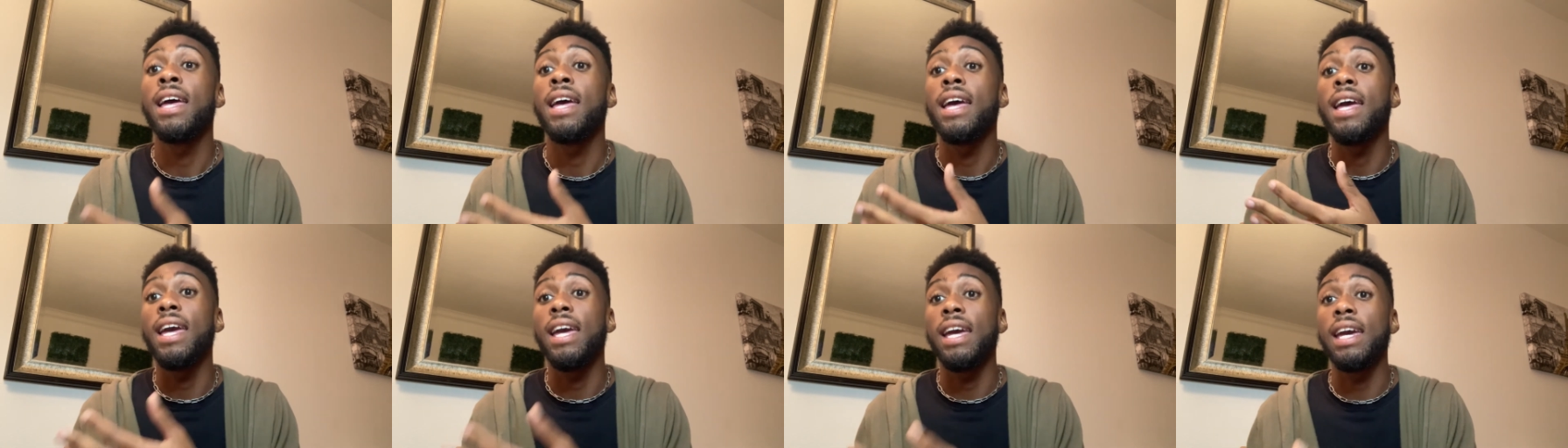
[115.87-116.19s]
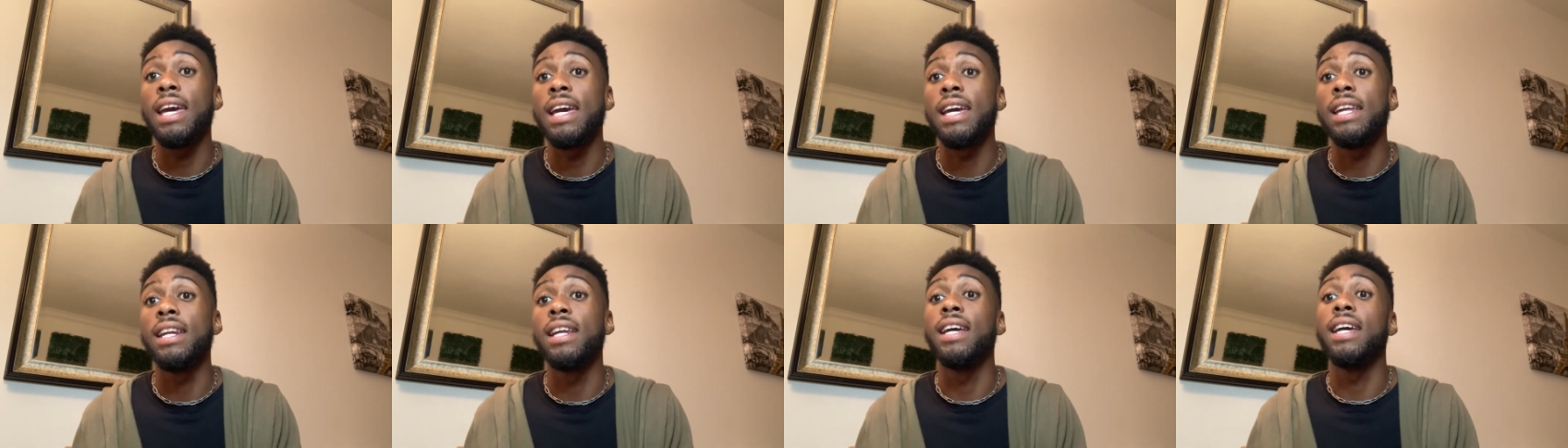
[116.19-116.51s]

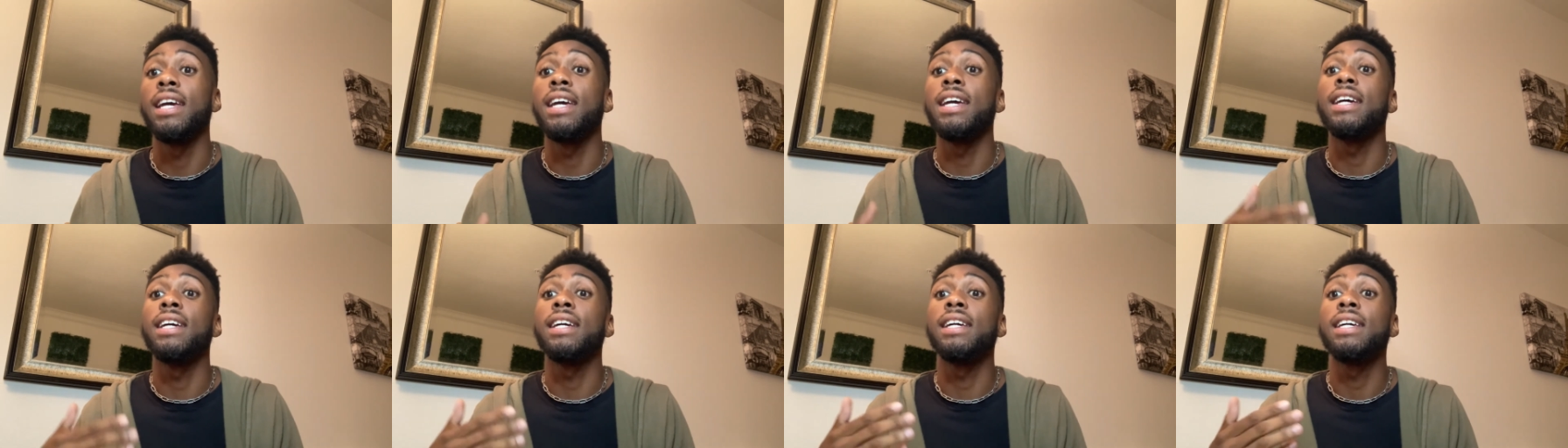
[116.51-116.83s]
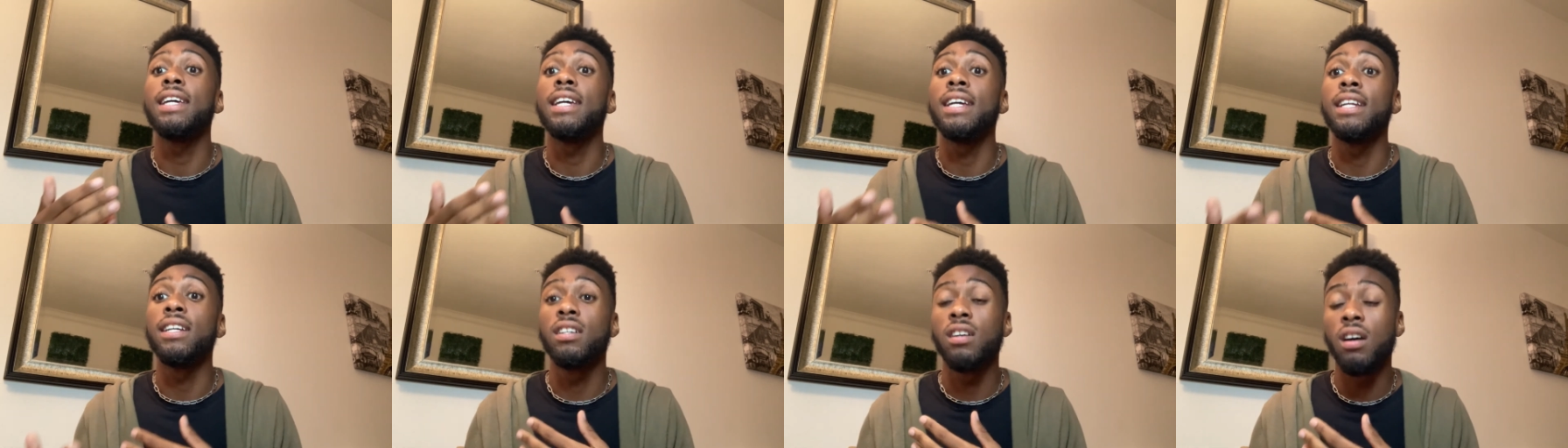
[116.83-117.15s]
And it
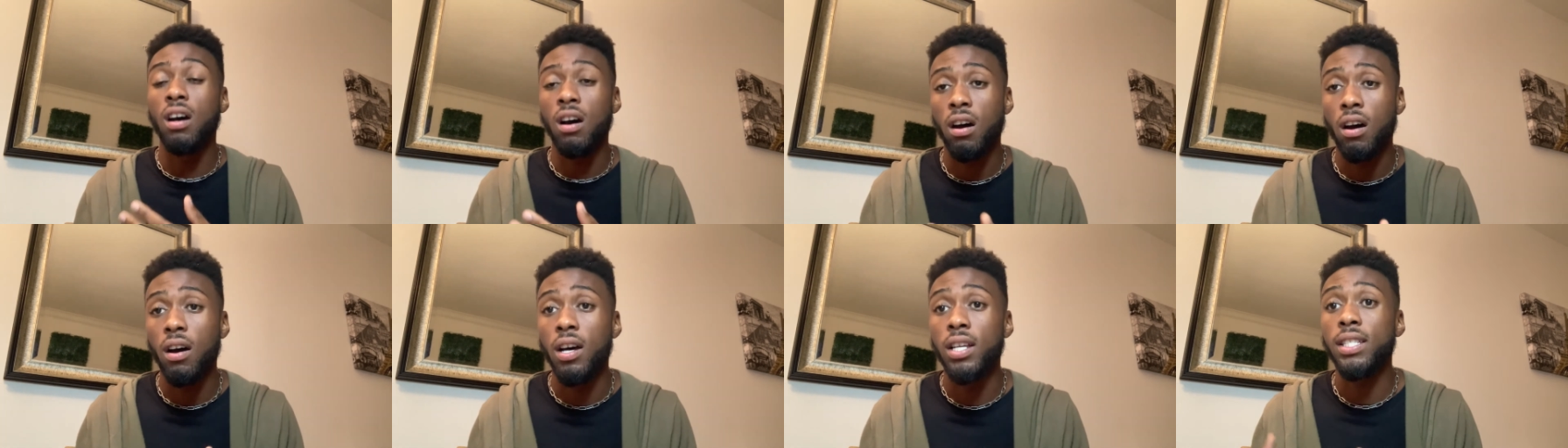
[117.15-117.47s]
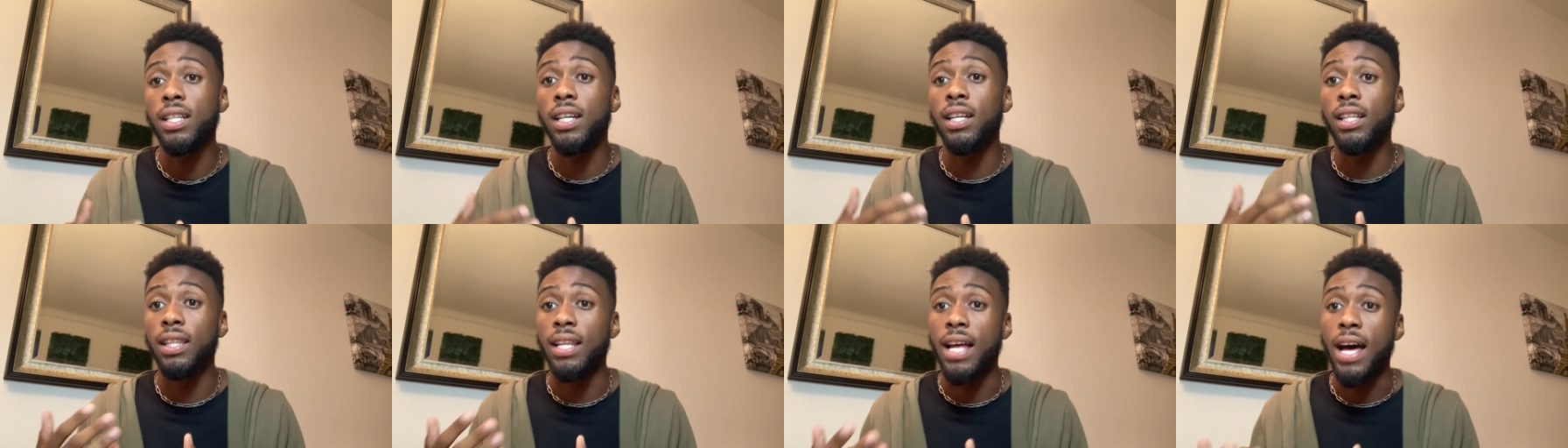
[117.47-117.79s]
can cause
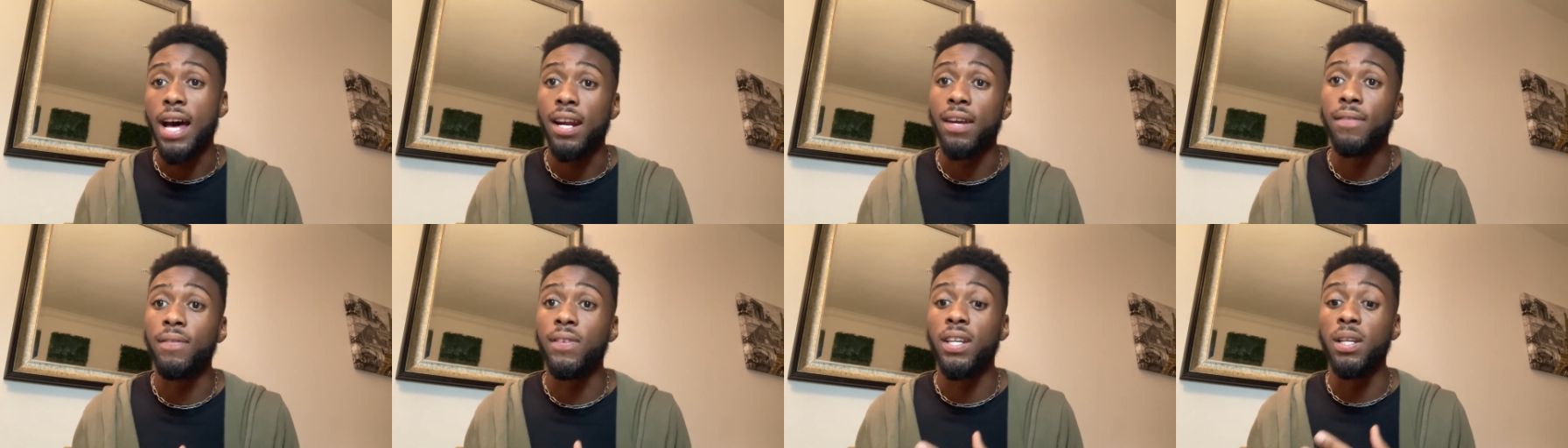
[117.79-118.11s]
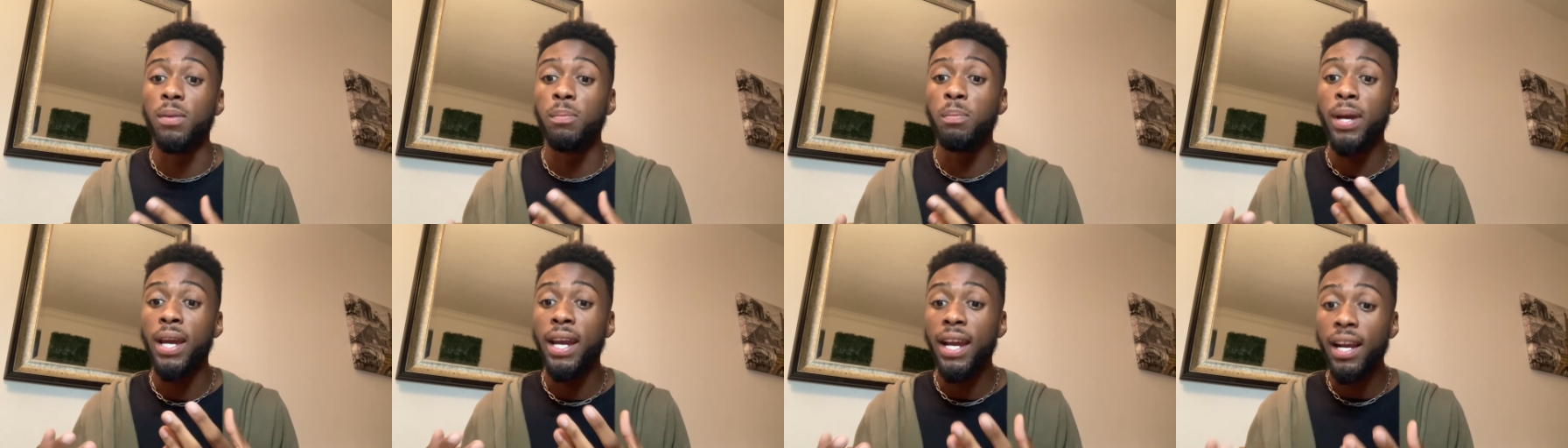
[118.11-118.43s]
a lot of
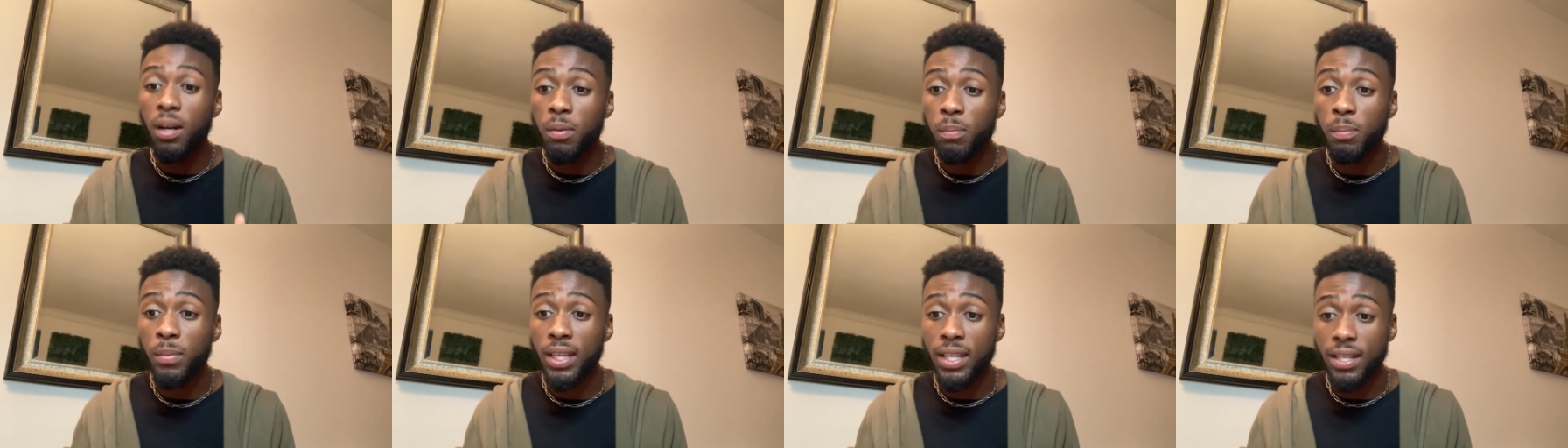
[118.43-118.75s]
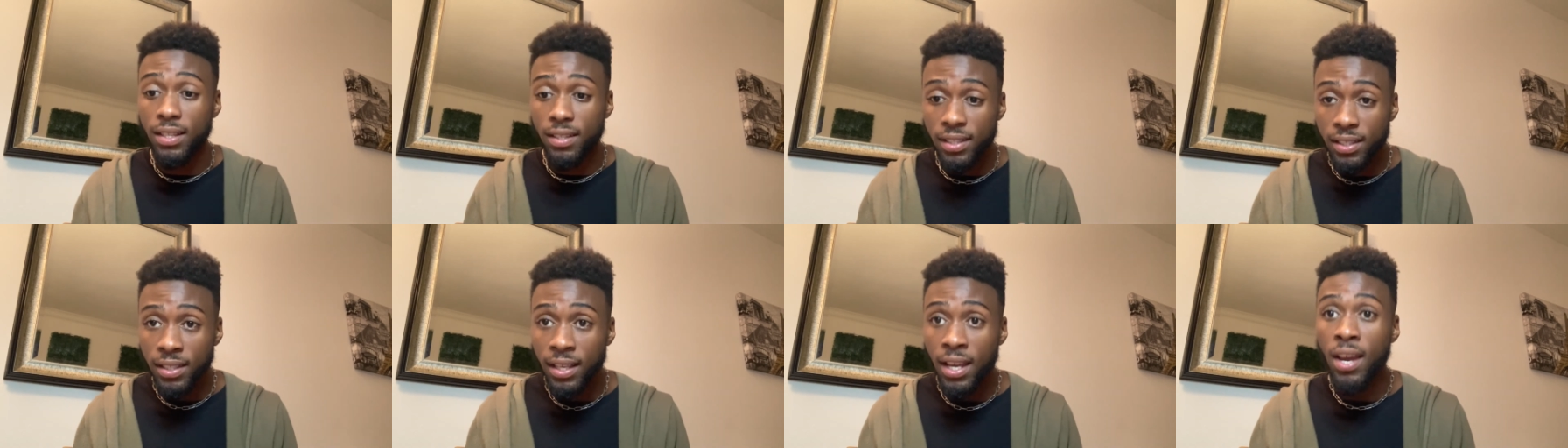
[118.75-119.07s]

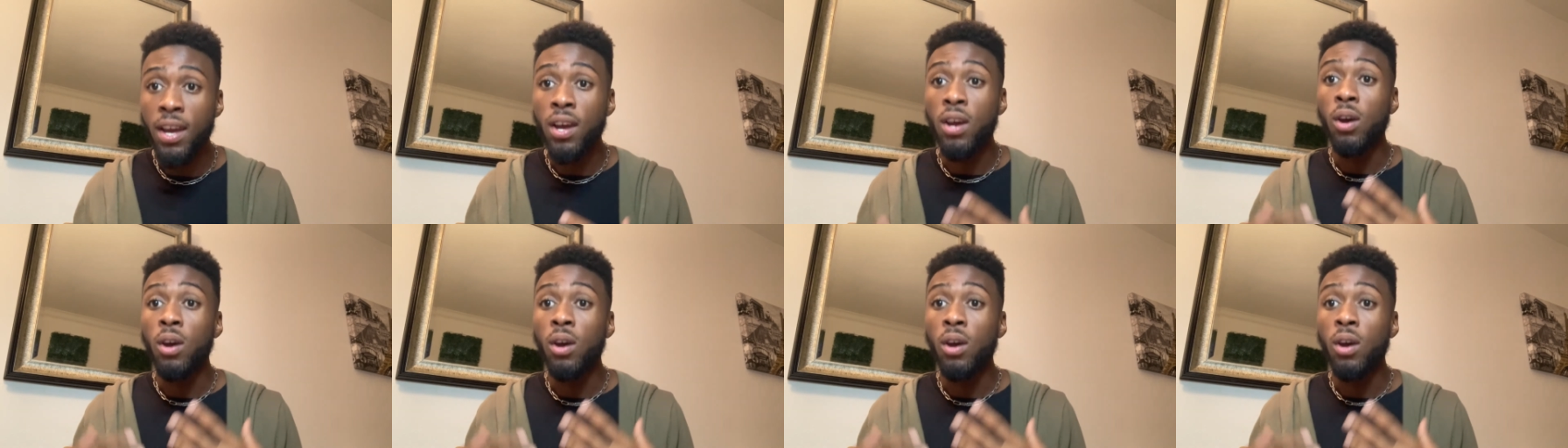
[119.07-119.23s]
impairments